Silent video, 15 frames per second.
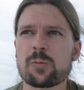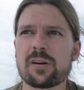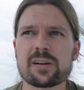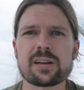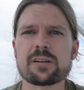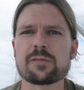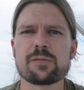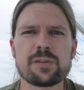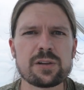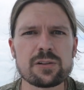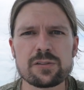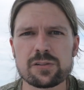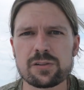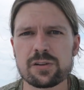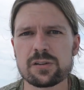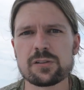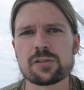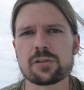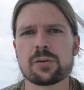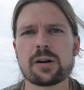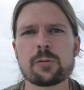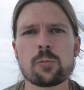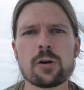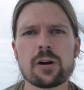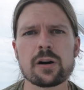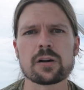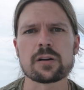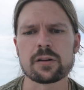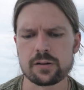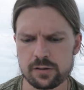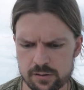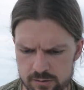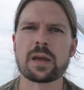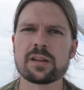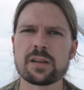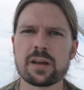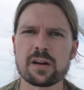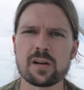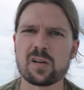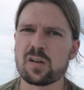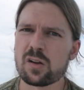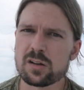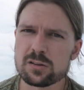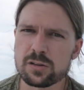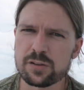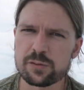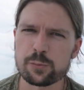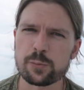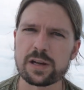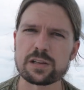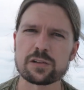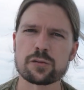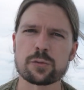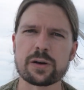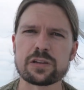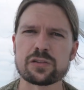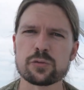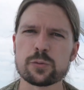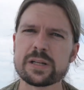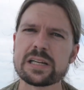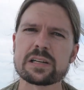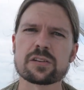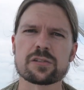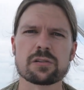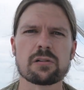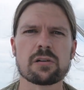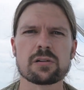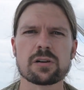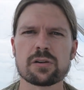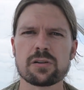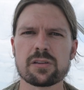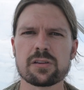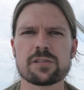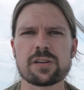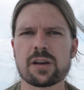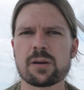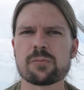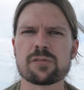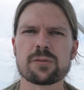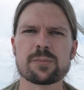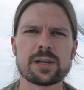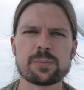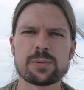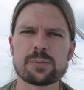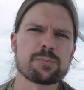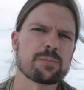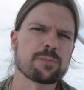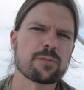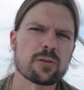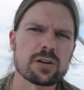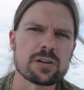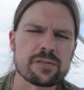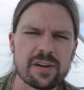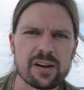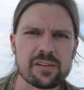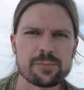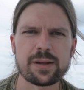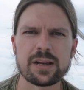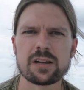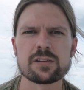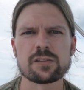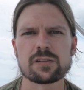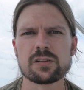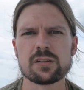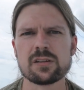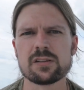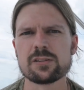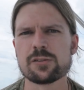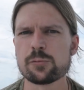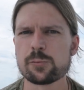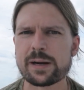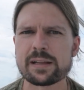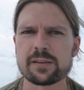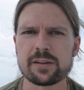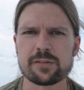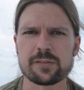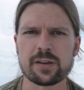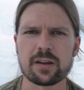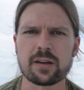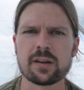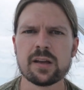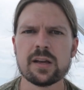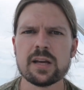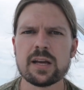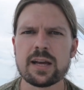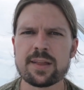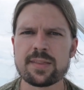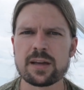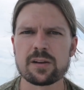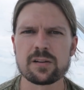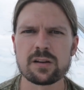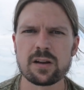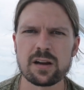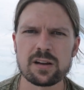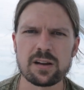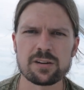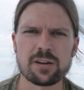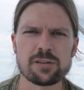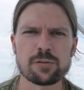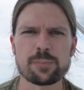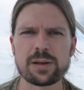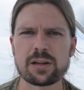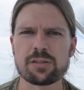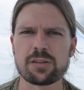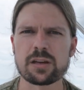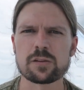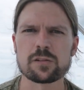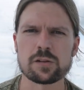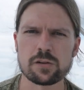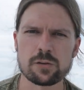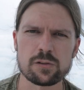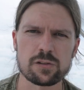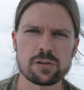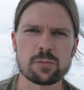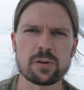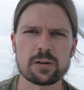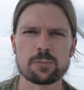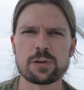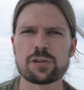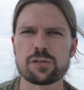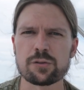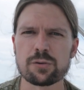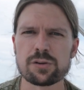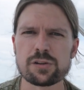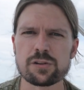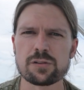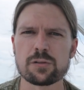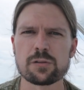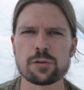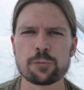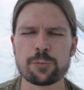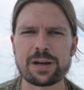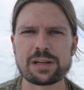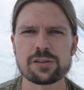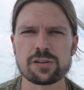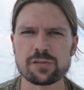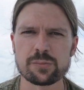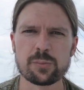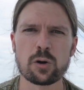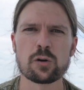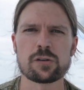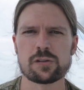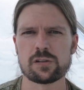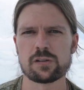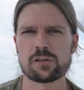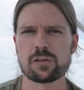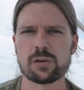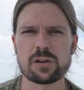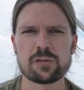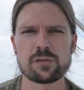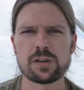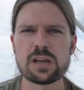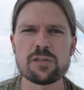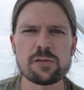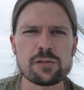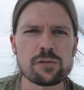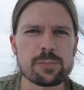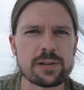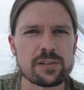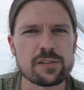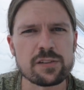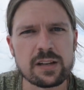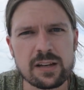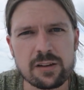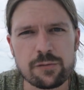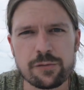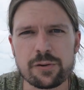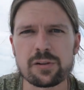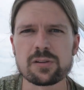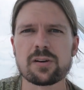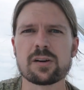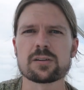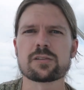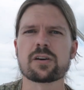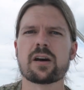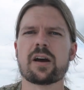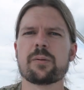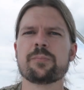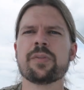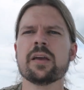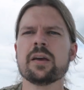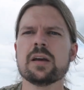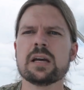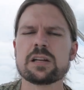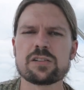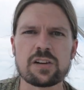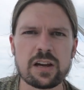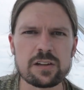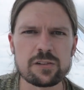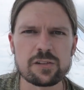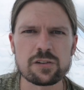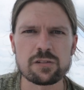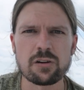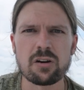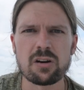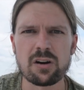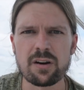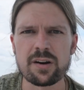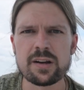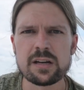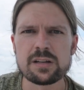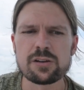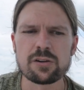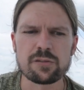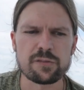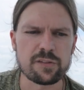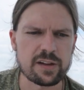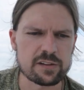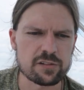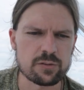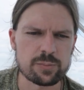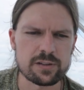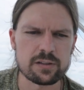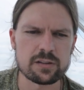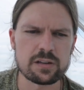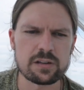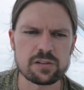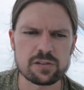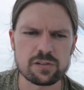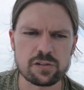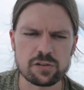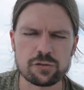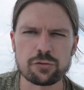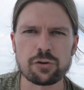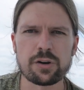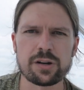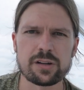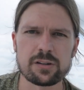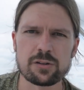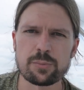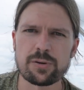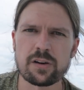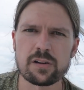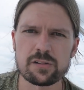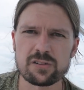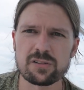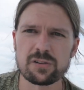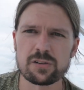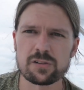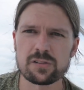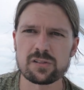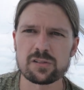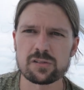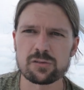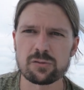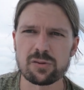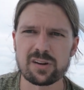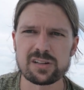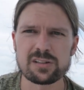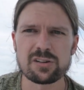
Walking feels good, so I walk. And then I'll, I'll lift weights twice a week. So I'll go to the gym for maybe 45 minutes and, and do weightlifting. And then uh, another big thing too is you want to restore your, your range of motion. So if, if you've been sitting for a long time, chances are your flexibility is destroyed and your posture is destroyed.